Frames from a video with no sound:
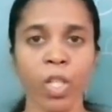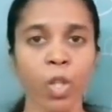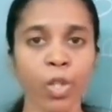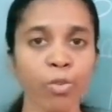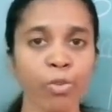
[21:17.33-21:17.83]
A
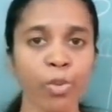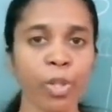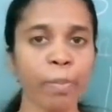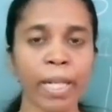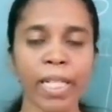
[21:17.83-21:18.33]
lot of
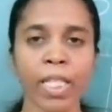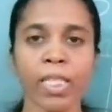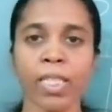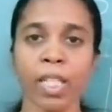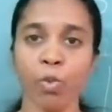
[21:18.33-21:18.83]
fluid, blood
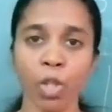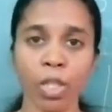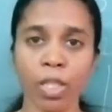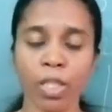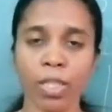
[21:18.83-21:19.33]
is there,
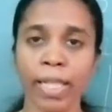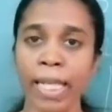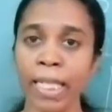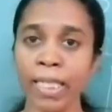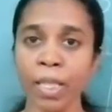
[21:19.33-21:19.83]
water is there,
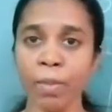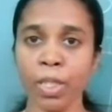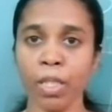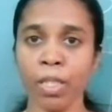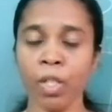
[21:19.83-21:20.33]
enzymes
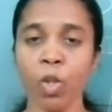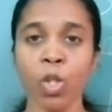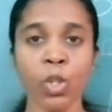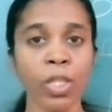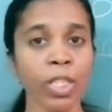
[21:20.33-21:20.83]
are there.
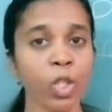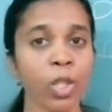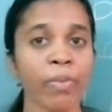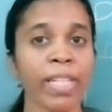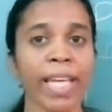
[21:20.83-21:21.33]
Also there is a lot
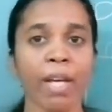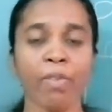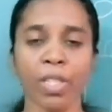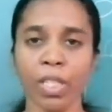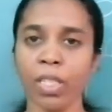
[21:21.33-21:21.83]
of
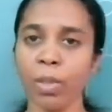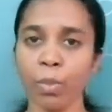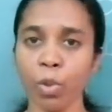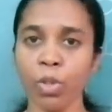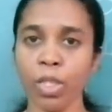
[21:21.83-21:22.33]
cavity in the
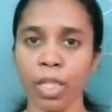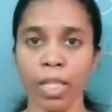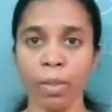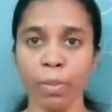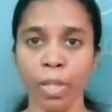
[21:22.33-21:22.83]
bones and
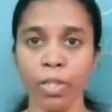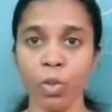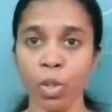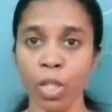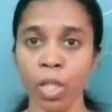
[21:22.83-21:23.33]
other parts.
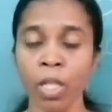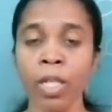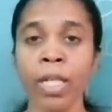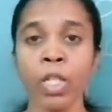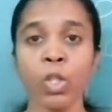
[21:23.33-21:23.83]
Okay,
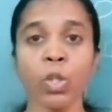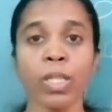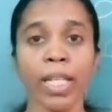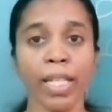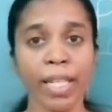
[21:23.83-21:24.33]
so
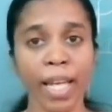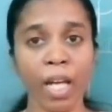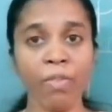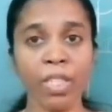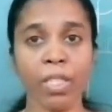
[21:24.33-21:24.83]
that
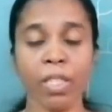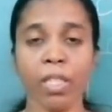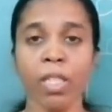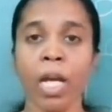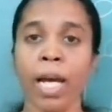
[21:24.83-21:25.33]

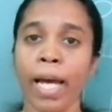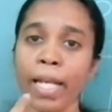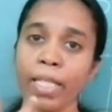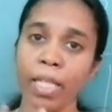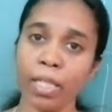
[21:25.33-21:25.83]
cavity
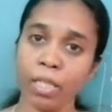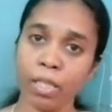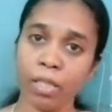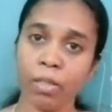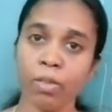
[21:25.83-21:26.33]
and that
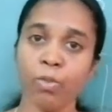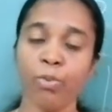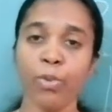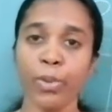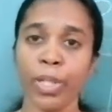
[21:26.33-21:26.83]

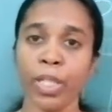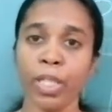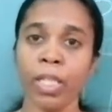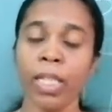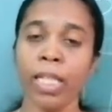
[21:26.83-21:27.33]

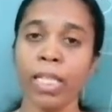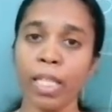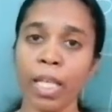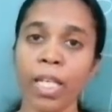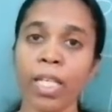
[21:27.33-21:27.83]
fluid,
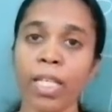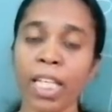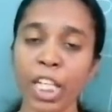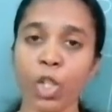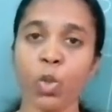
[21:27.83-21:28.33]
they
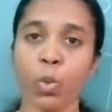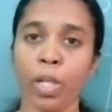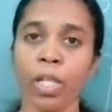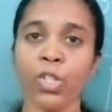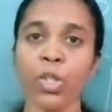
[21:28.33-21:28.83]

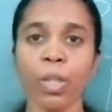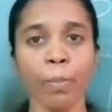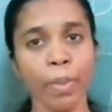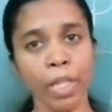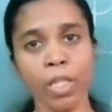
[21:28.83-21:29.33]
equal to the
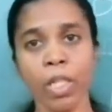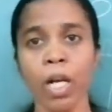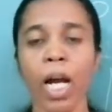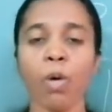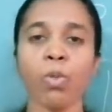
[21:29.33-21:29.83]
pressure
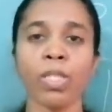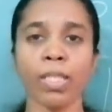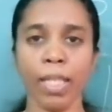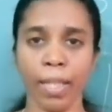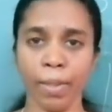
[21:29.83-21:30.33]

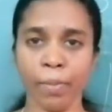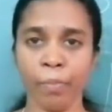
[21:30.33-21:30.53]
outside.